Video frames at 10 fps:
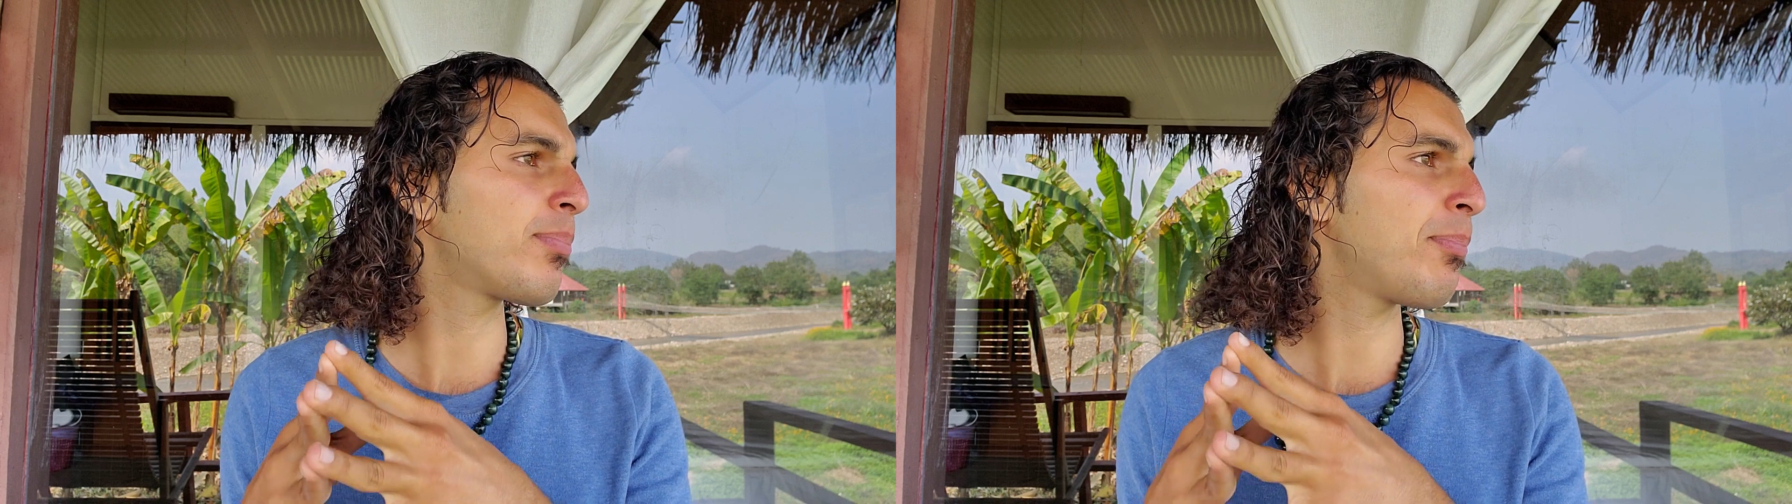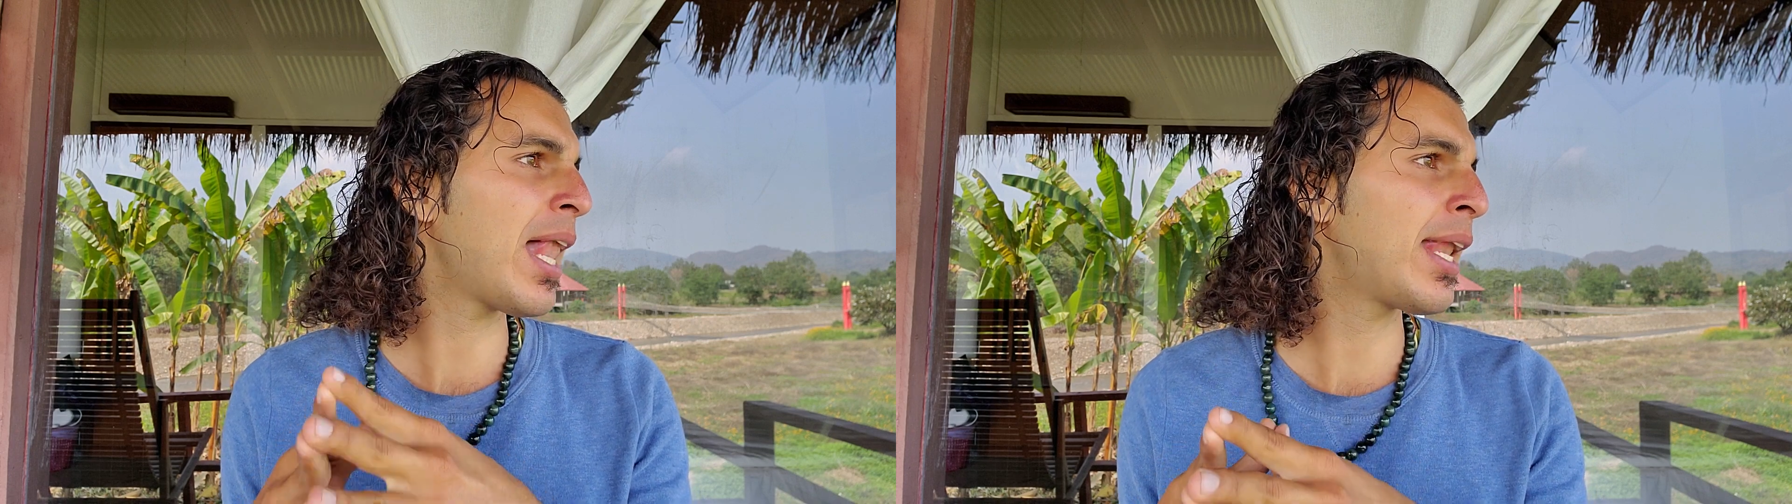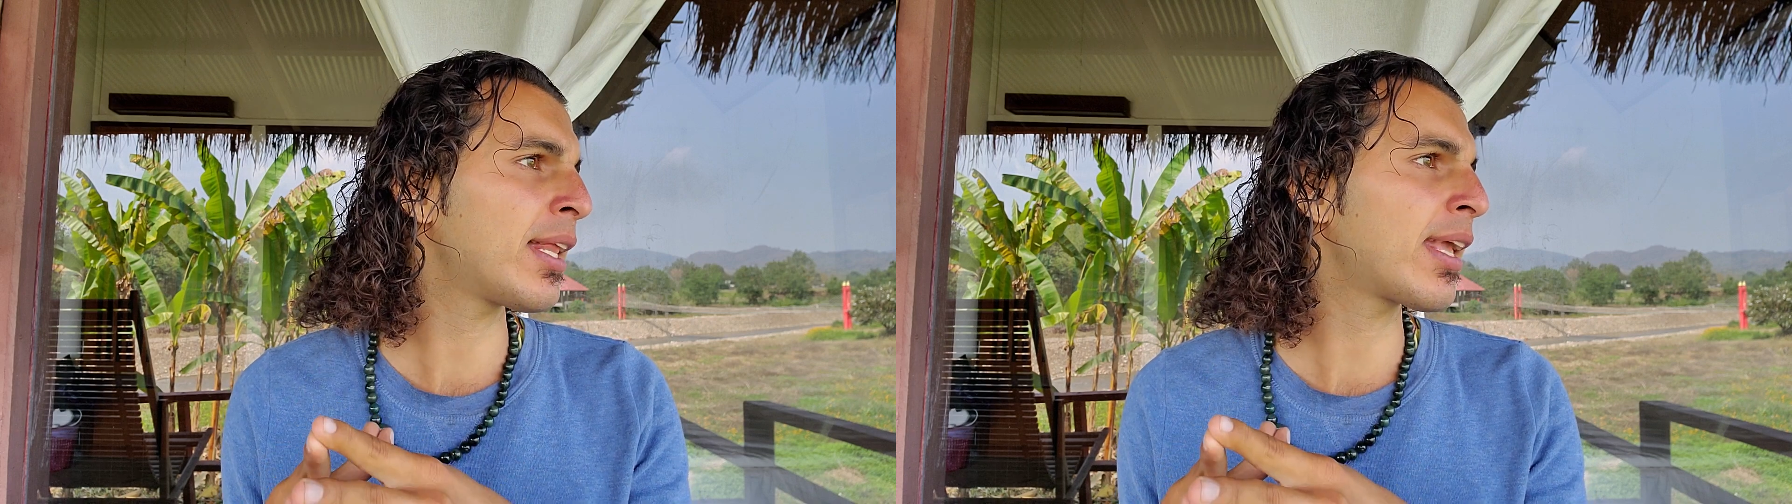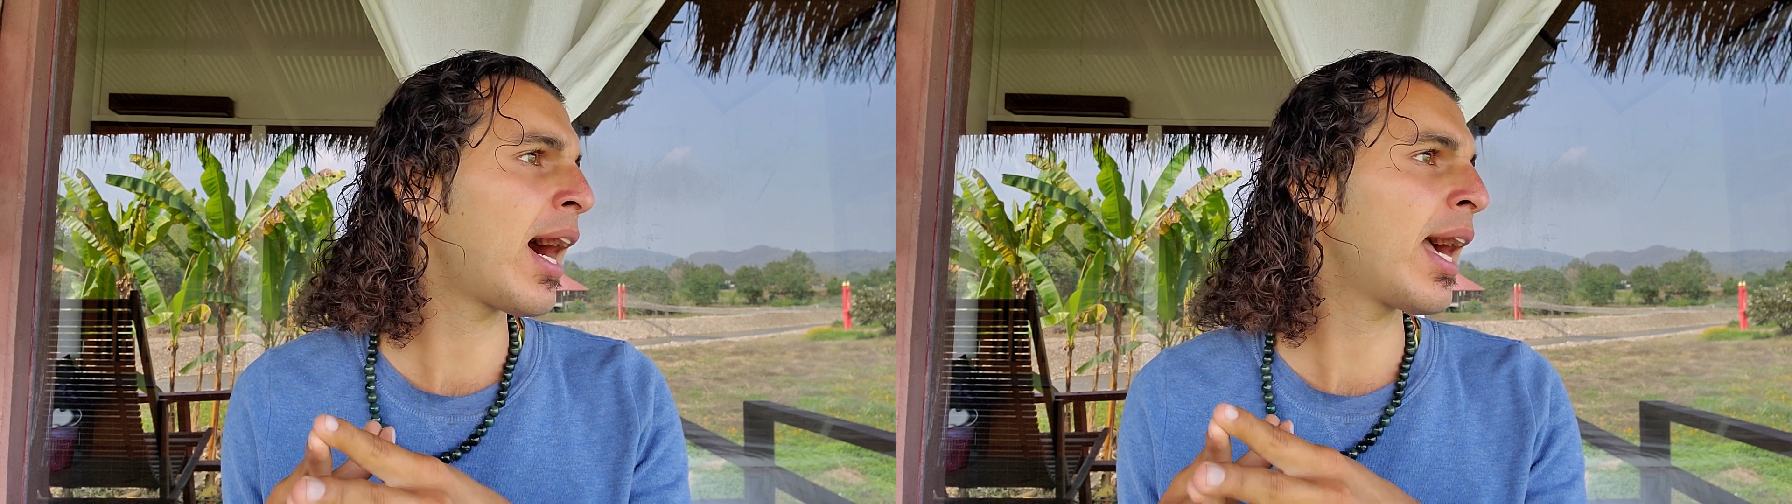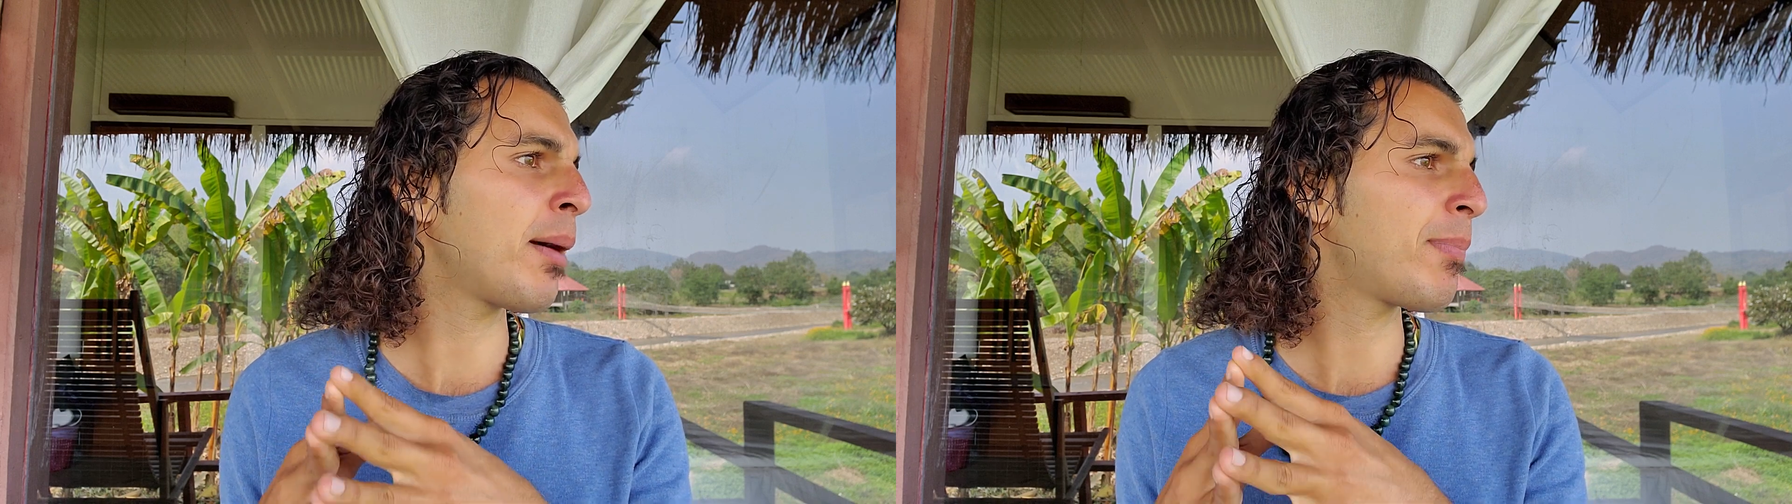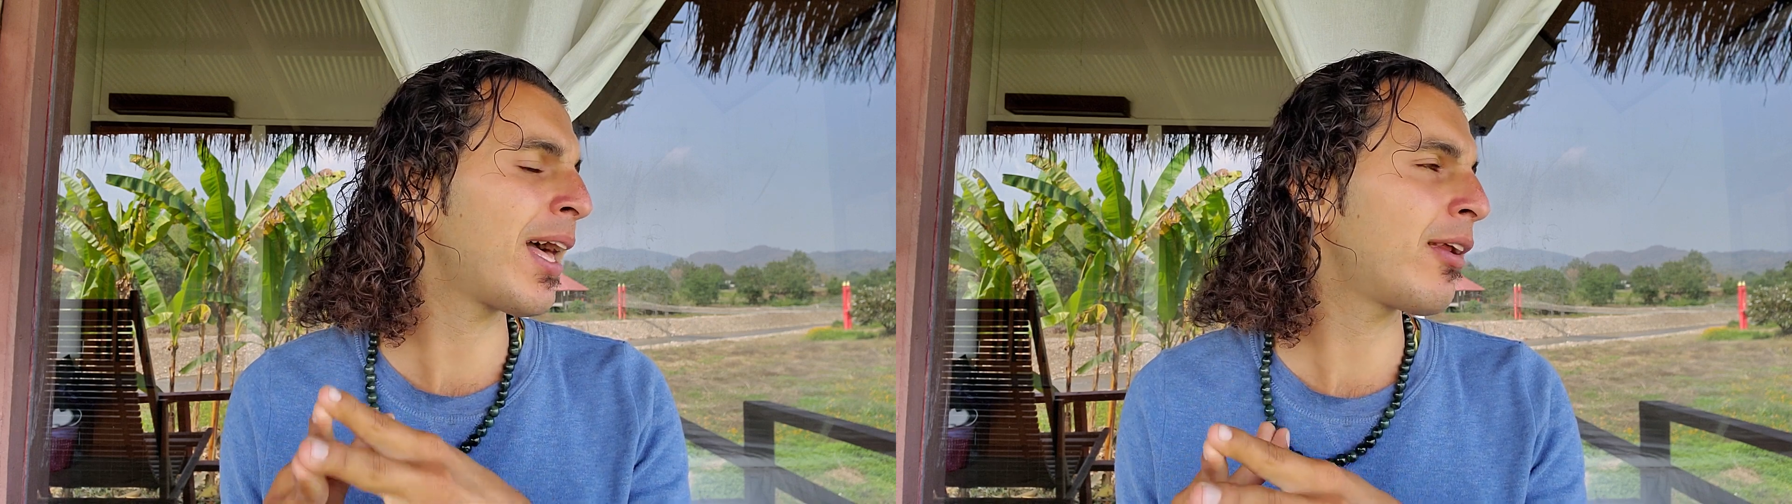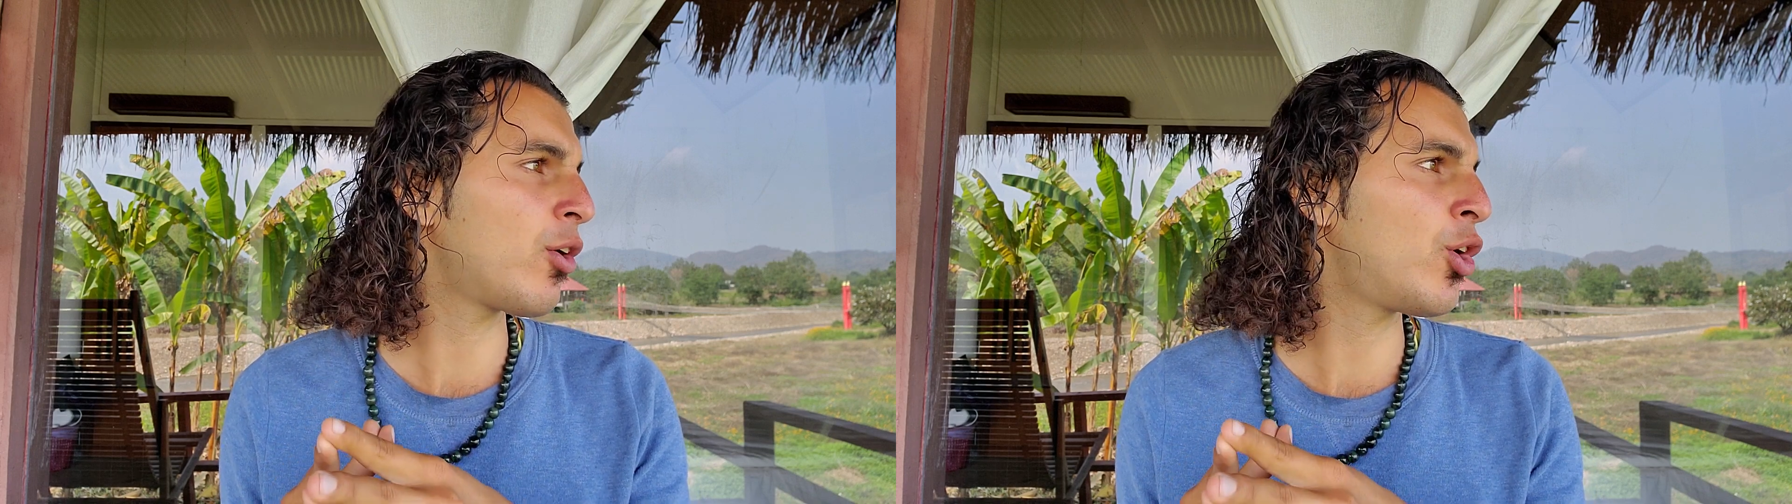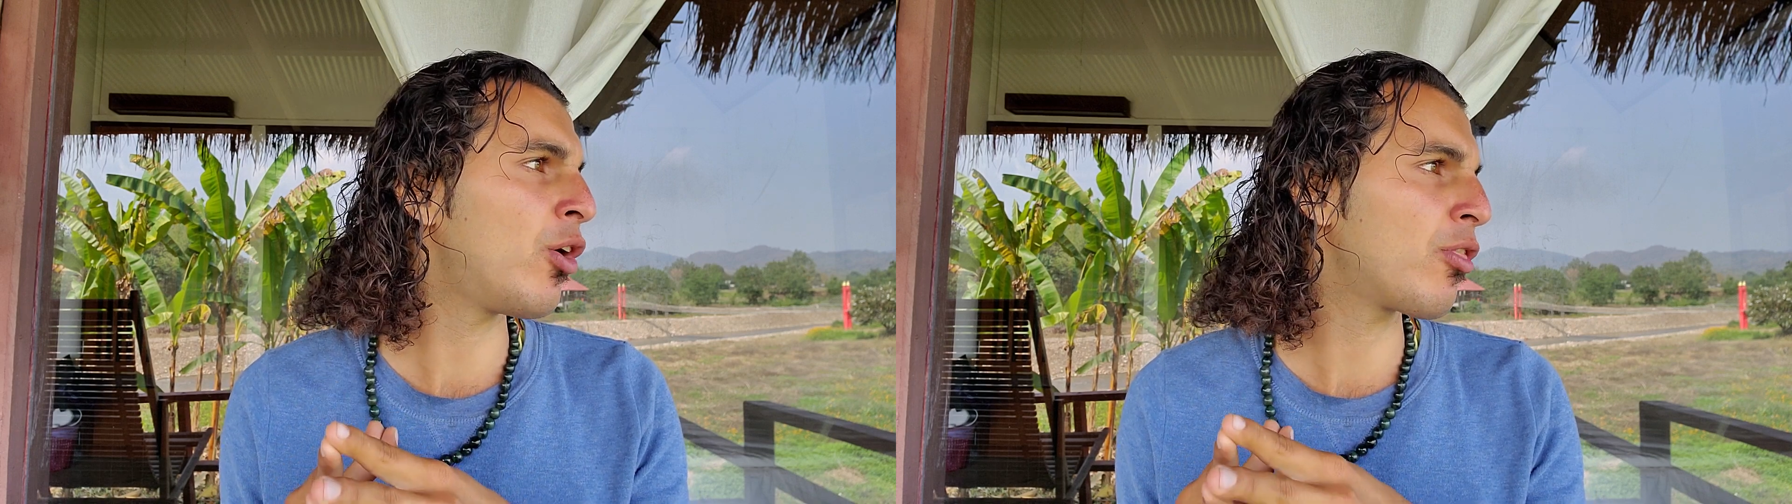planet Gaia, planet
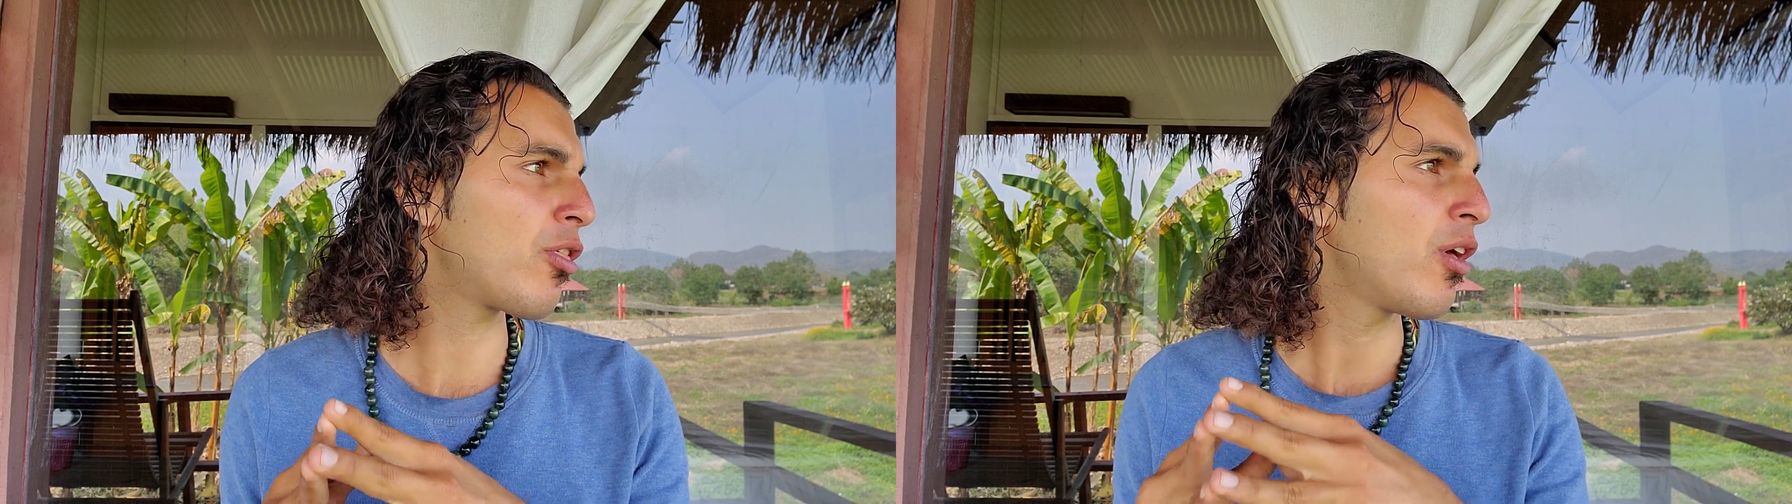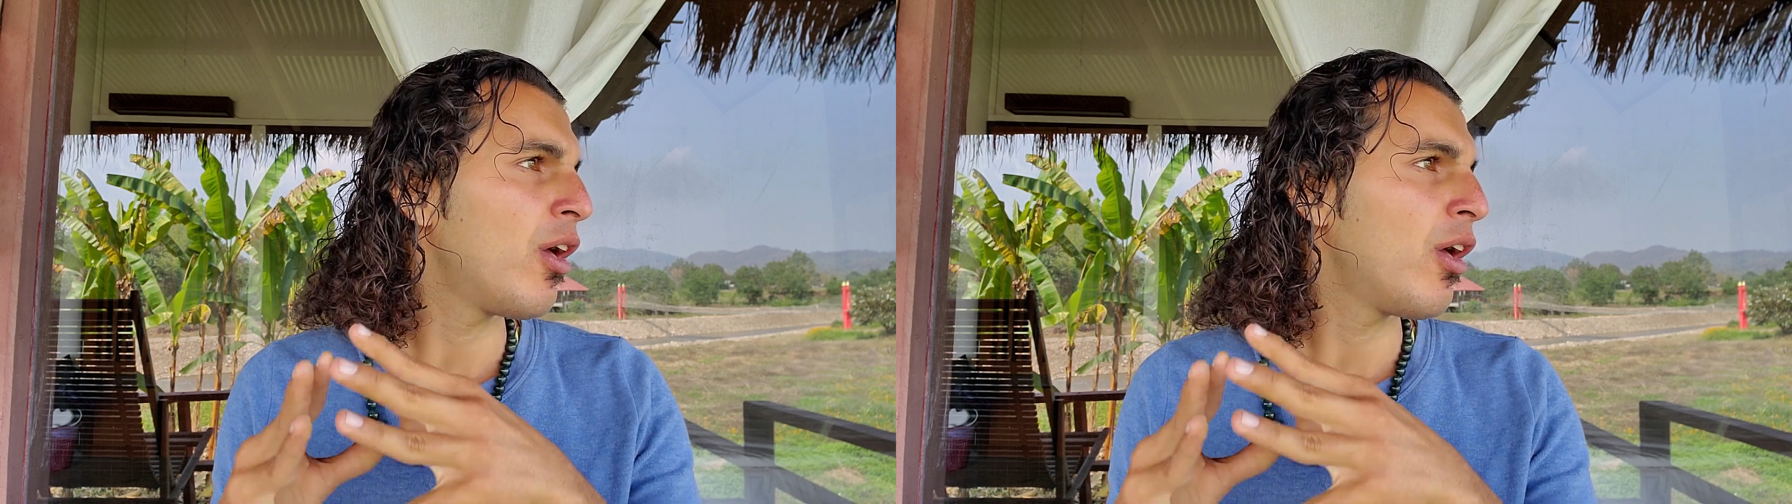Earth,